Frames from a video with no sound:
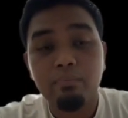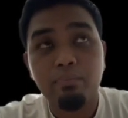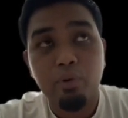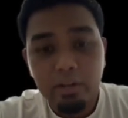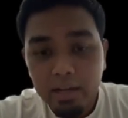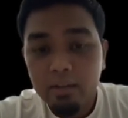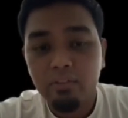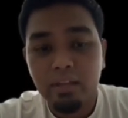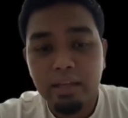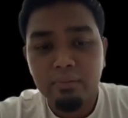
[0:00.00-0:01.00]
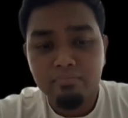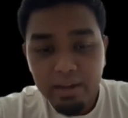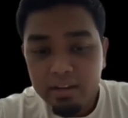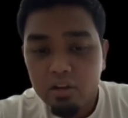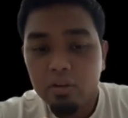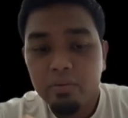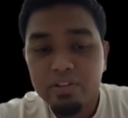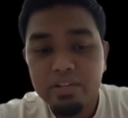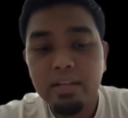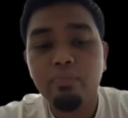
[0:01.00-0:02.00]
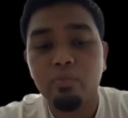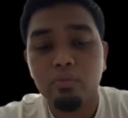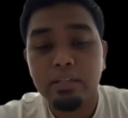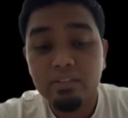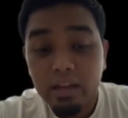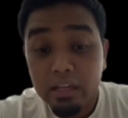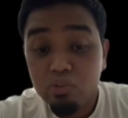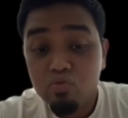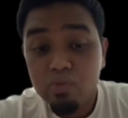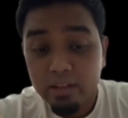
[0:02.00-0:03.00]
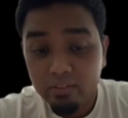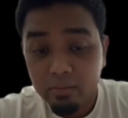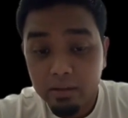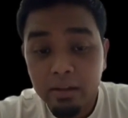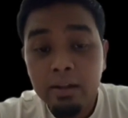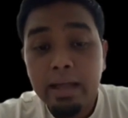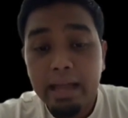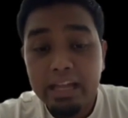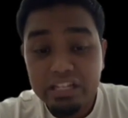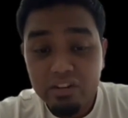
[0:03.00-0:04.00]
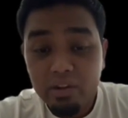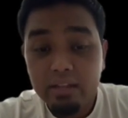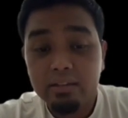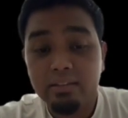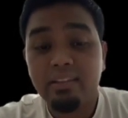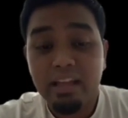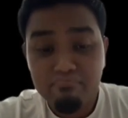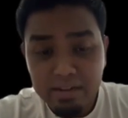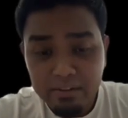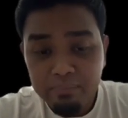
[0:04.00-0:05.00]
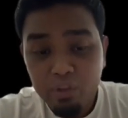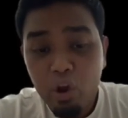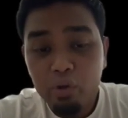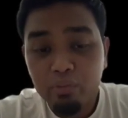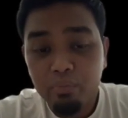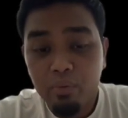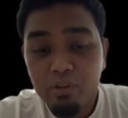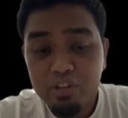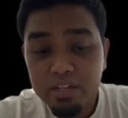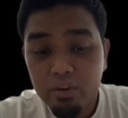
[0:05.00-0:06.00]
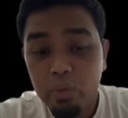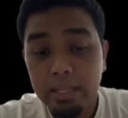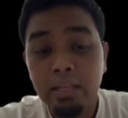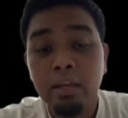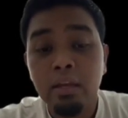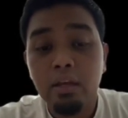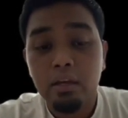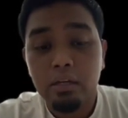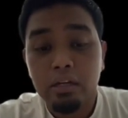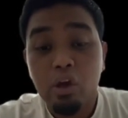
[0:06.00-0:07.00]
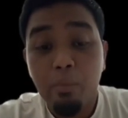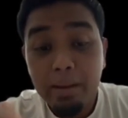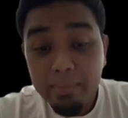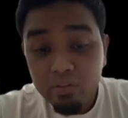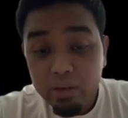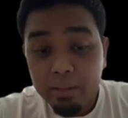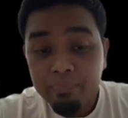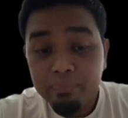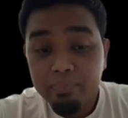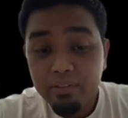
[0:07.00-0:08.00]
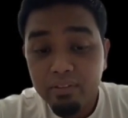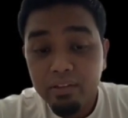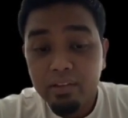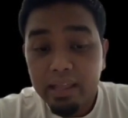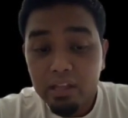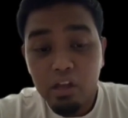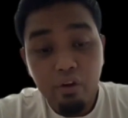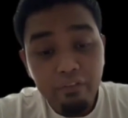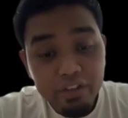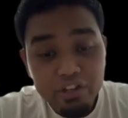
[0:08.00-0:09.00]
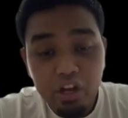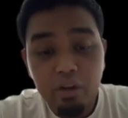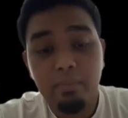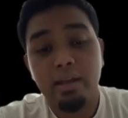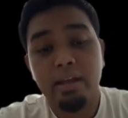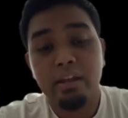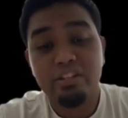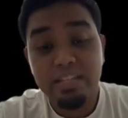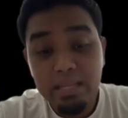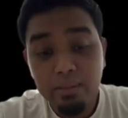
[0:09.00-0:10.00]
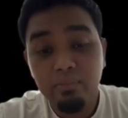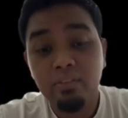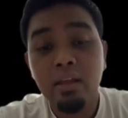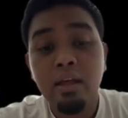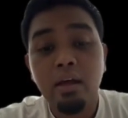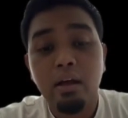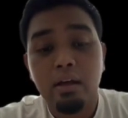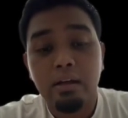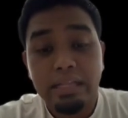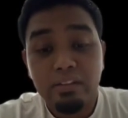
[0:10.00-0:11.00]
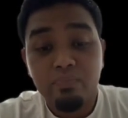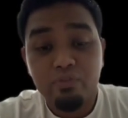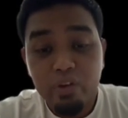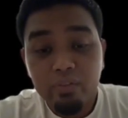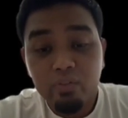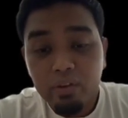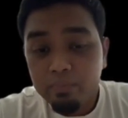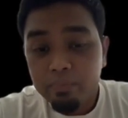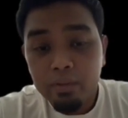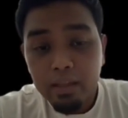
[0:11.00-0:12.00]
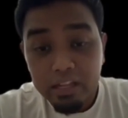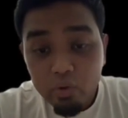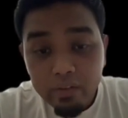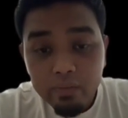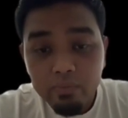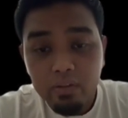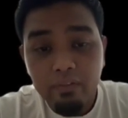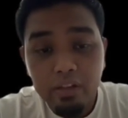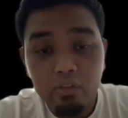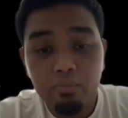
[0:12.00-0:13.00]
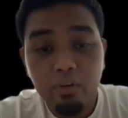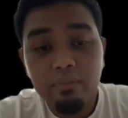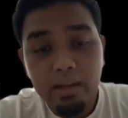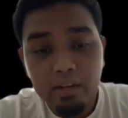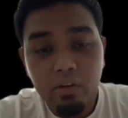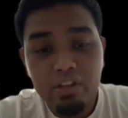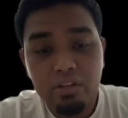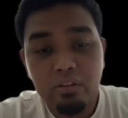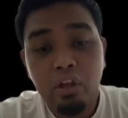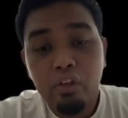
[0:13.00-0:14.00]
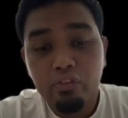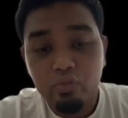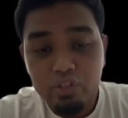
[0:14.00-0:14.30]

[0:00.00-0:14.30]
products and brand collaboration to attract new customer and generate excitement. Cross promotion with complementary business like a coffee shop and gyms can drive traffic to both the location through